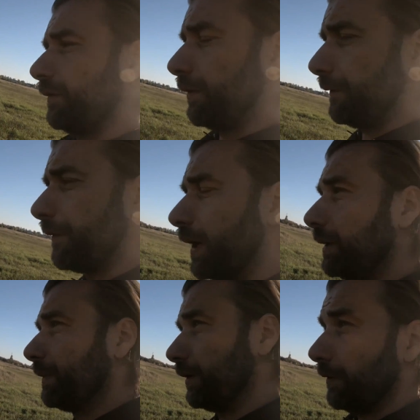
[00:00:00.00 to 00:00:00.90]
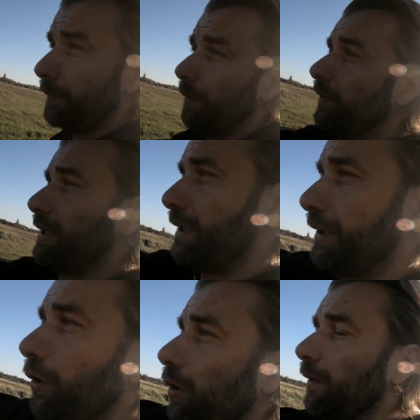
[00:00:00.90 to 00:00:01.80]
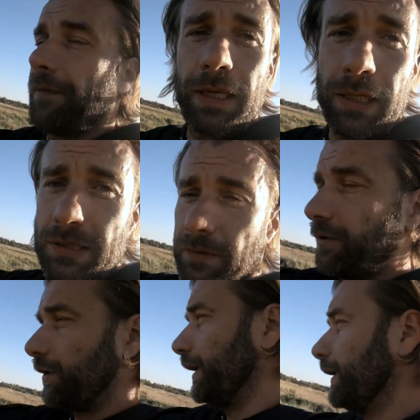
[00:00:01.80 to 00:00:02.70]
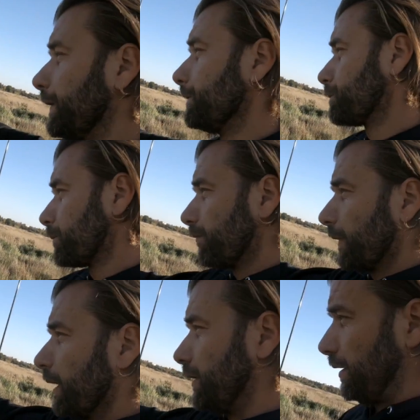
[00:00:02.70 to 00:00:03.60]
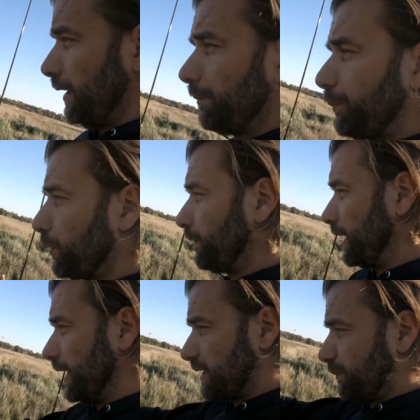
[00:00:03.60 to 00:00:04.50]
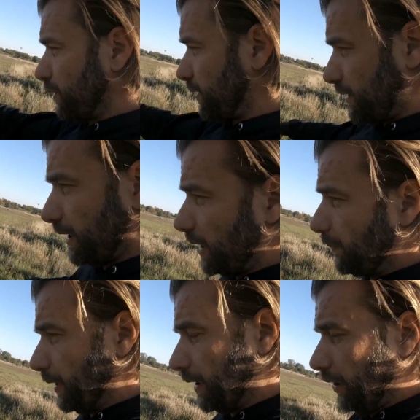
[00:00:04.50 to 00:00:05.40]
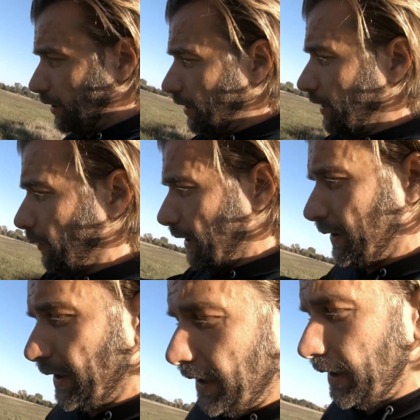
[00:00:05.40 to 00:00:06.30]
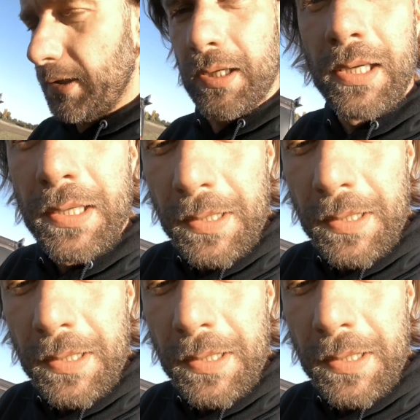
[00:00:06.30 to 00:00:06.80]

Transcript: refinement, obviously the whole thing is a very improvised prototyping, ugly welding,